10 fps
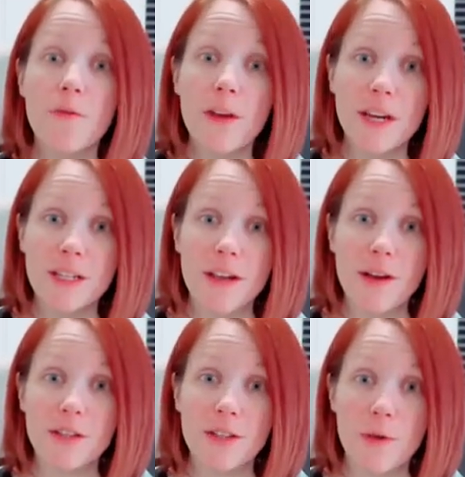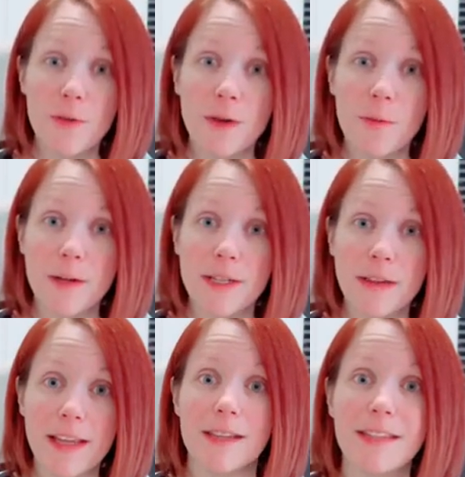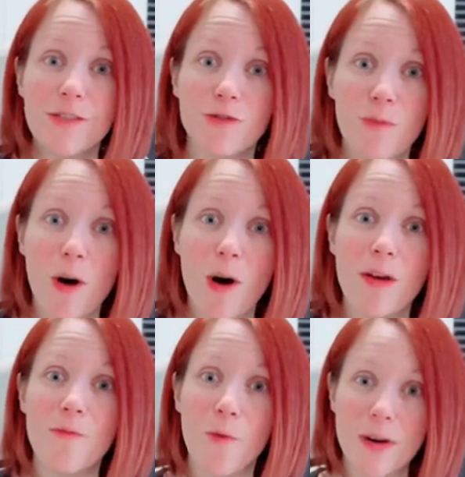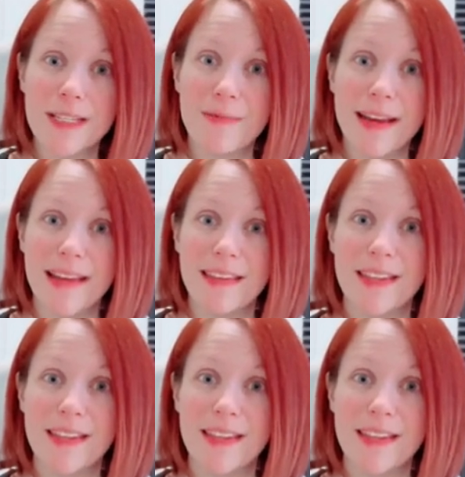vintage stock just opened up recently in the Central Mall in Fort Smith,